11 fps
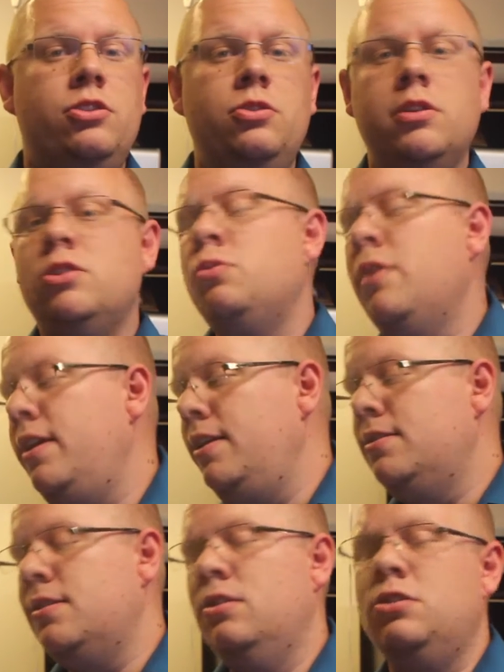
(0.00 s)
You're doing
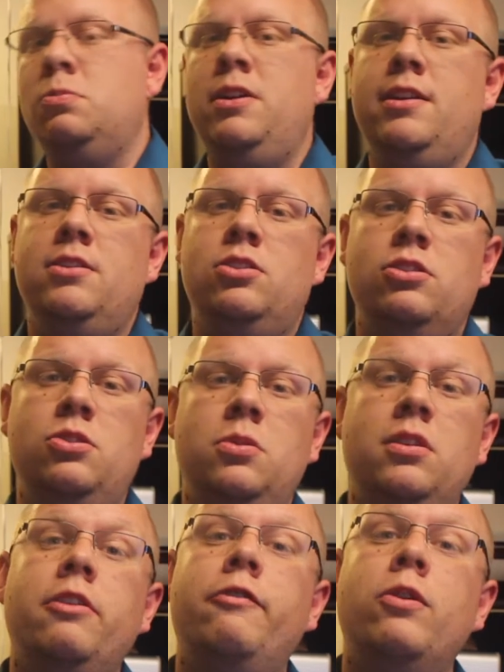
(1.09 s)
trainings in those meetings. You're
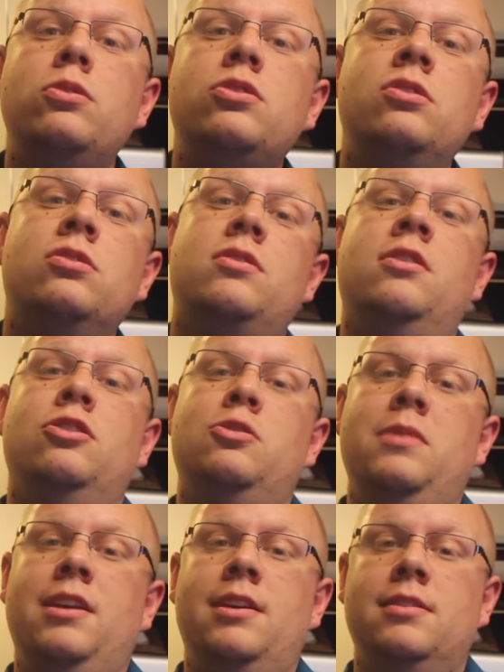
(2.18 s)
doing devotionals in those
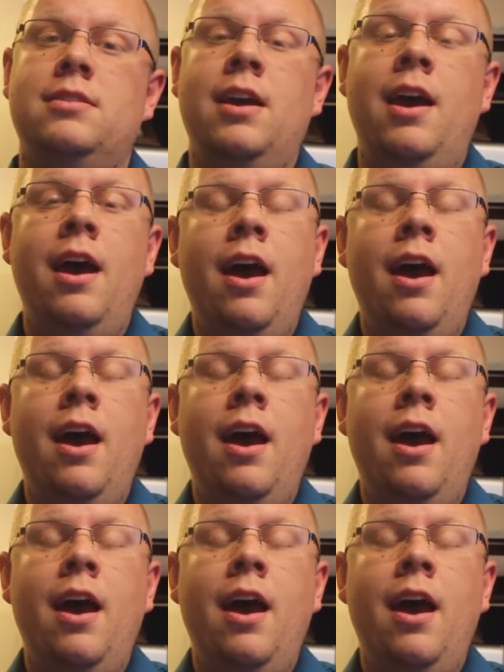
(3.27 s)
meetings.